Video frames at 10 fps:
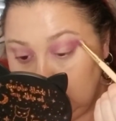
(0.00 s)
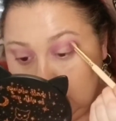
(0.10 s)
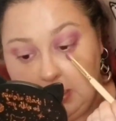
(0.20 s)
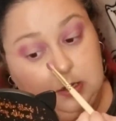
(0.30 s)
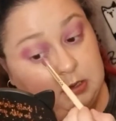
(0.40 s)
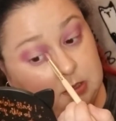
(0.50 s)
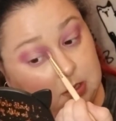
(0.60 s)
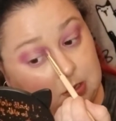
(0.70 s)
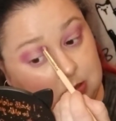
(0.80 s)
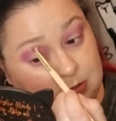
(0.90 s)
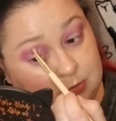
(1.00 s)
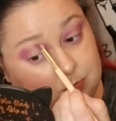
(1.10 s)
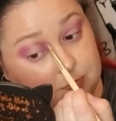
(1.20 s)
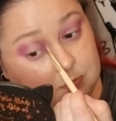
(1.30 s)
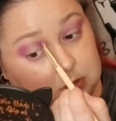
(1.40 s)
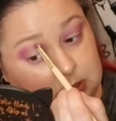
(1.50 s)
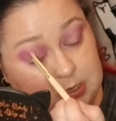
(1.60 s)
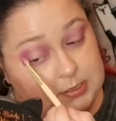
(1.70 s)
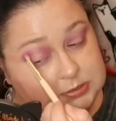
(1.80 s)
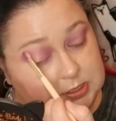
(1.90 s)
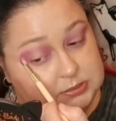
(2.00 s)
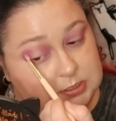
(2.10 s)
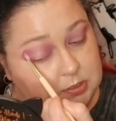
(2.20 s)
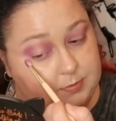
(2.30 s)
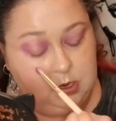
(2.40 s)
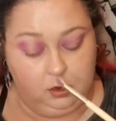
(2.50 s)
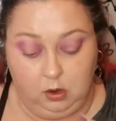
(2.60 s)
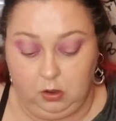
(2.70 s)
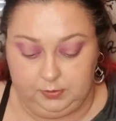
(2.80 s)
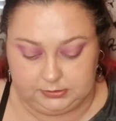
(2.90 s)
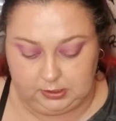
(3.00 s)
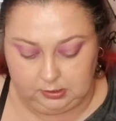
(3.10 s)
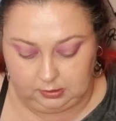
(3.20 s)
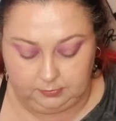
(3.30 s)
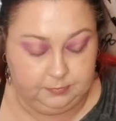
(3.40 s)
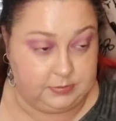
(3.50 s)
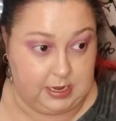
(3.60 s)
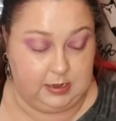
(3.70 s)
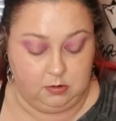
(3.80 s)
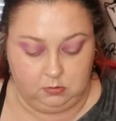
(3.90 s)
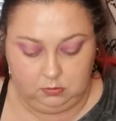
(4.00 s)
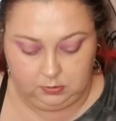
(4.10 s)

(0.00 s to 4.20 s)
And Kit Kat stays down about all the time now.